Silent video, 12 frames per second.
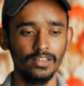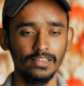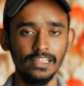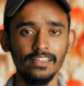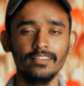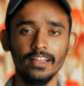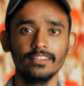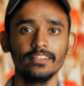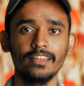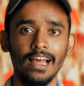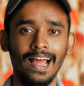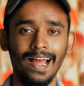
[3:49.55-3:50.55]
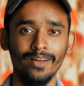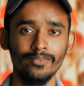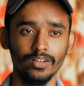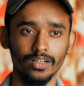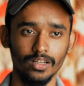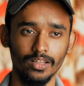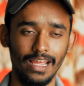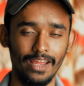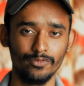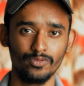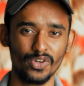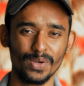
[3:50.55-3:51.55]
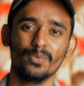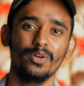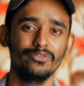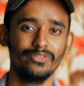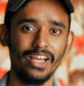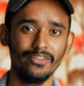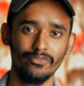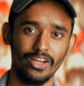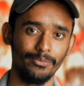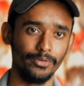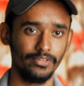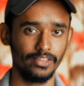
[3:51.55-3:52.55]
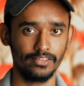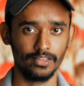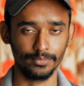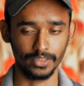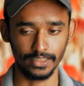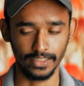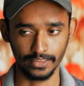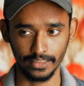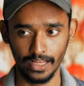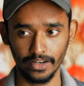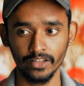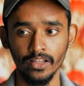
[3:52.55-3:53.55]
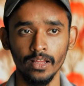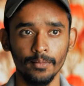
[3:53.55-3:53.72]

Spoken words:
these lenses have f3.5, 5.6, something like that.